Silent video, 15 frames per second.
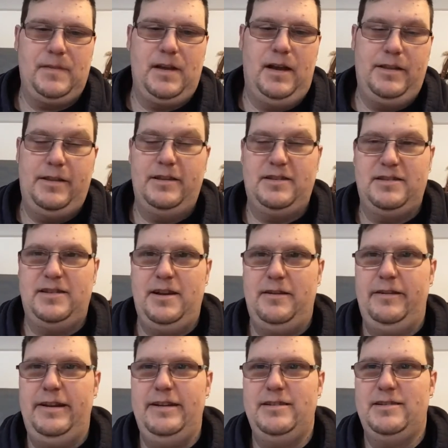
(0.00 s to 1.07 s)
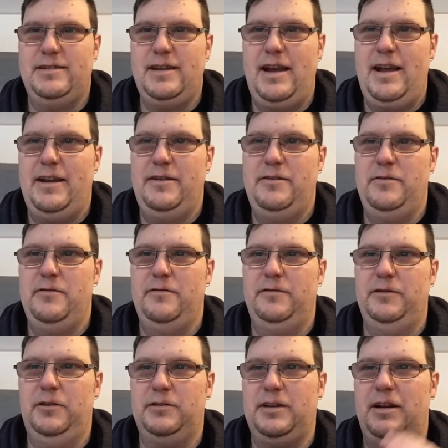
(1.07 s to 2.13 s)
on this series, and
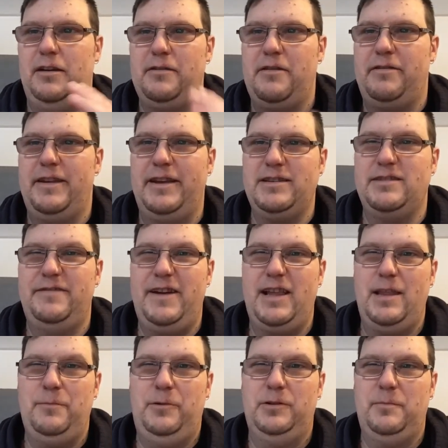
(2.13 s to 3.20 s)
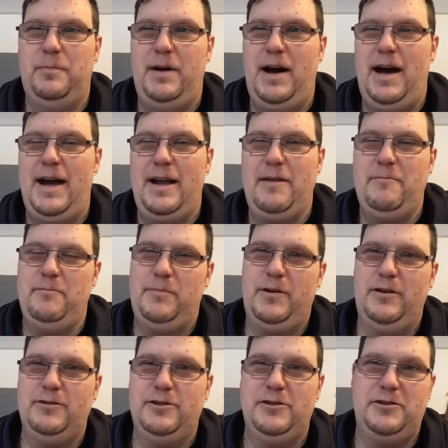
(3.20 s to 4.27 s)
you've looked at all the things available to buy,
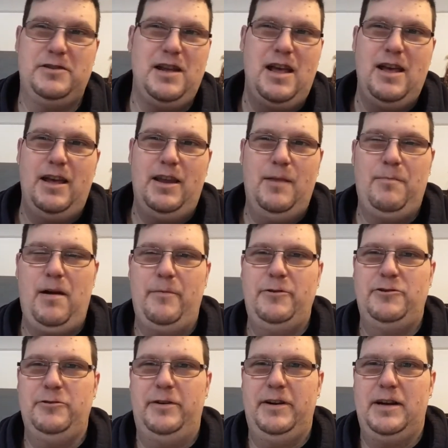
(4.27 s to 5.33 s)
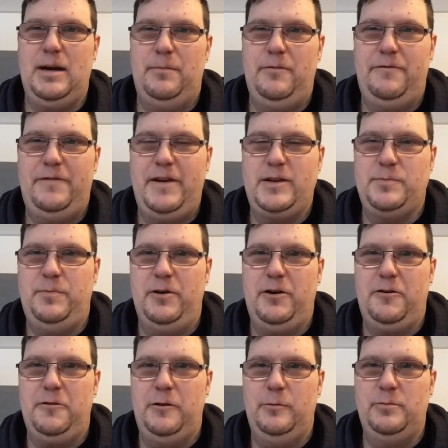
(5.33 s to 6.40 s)
purchase, you probably joined a couple
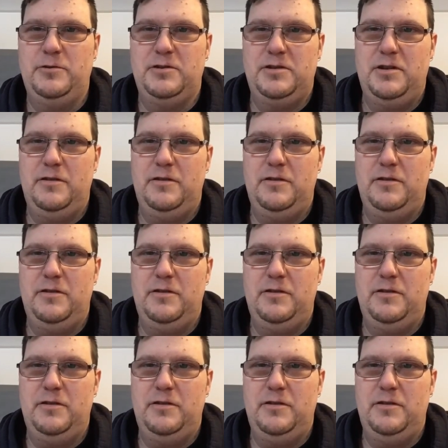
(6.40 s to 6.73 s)
Facebook groups.